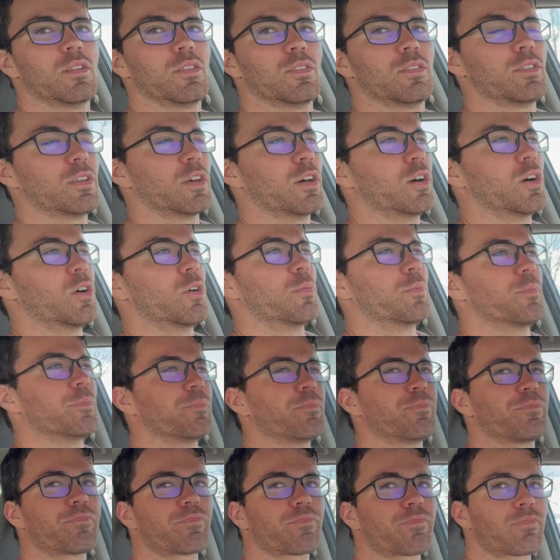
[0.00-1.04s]
So
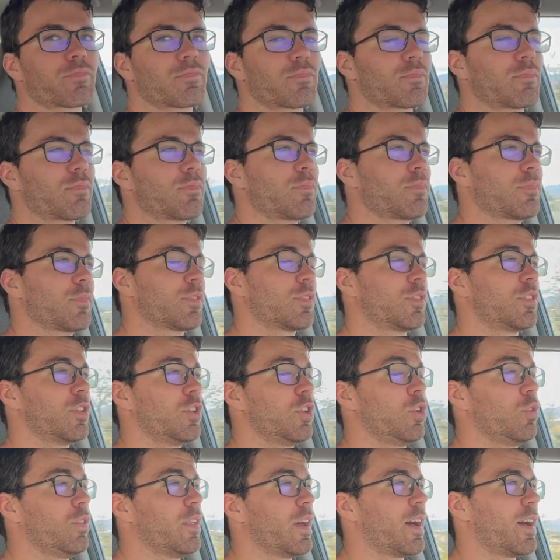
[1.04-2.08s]
to
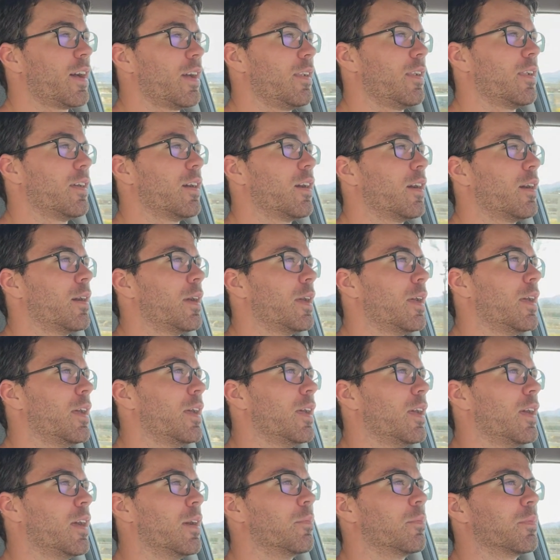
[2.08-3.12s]
do that, I
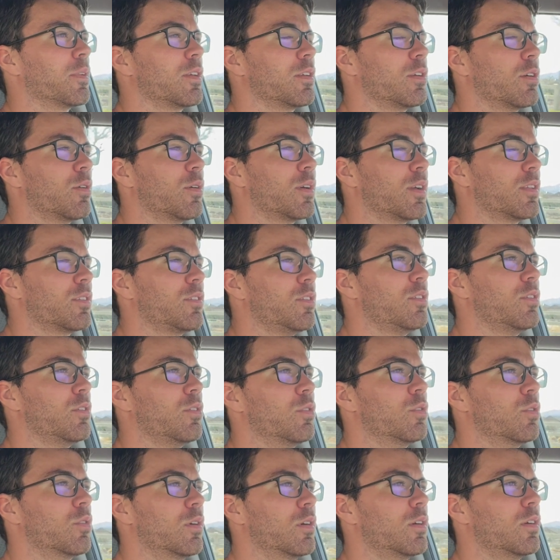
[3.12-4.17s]
am going
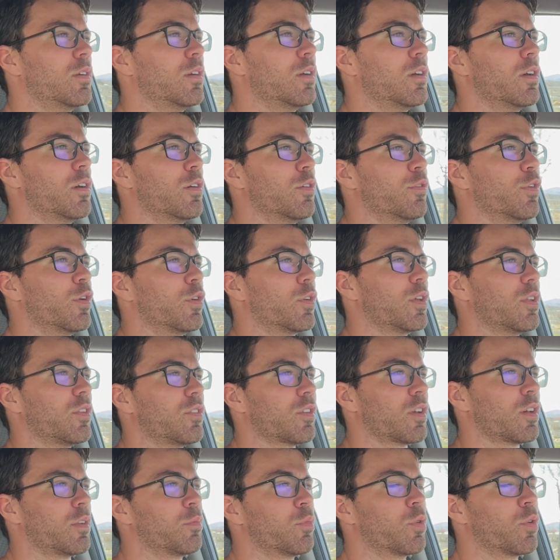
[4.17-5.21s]
to focus
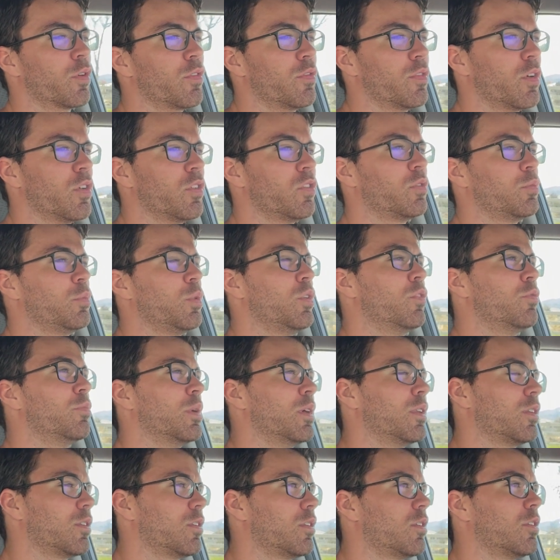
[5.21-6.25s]
on more of those
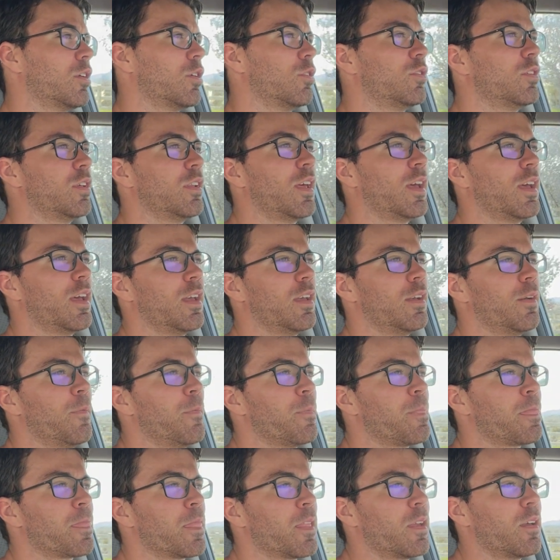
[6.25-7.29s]
movements. So today
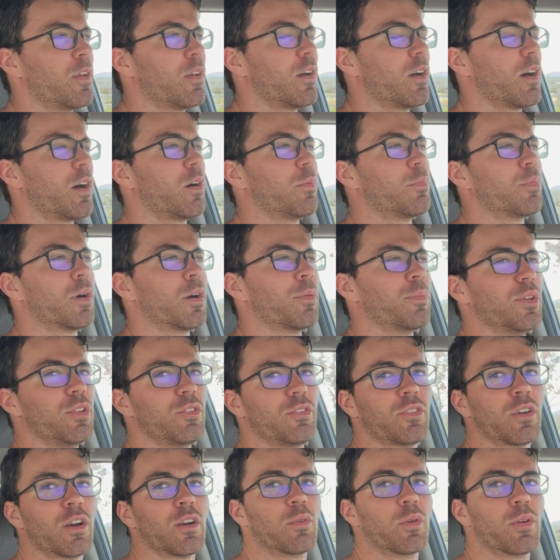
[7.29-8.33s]
I'll probably
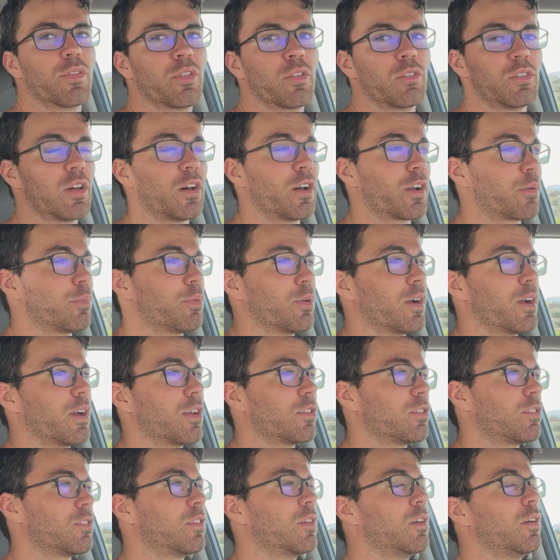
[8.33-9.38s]
start with the log
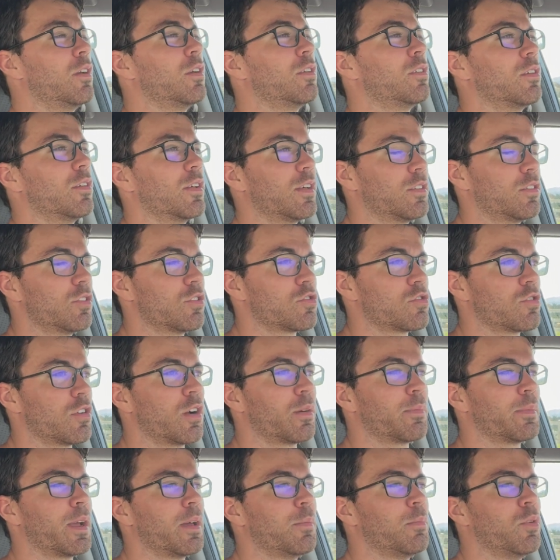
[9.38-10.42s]
press. So that's a
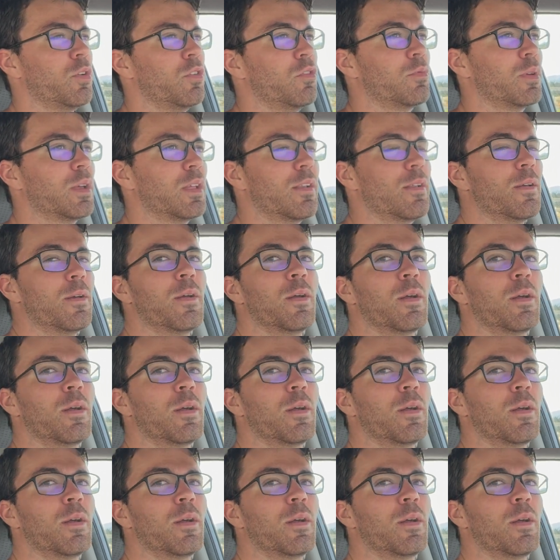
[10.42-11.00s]
strongman movement.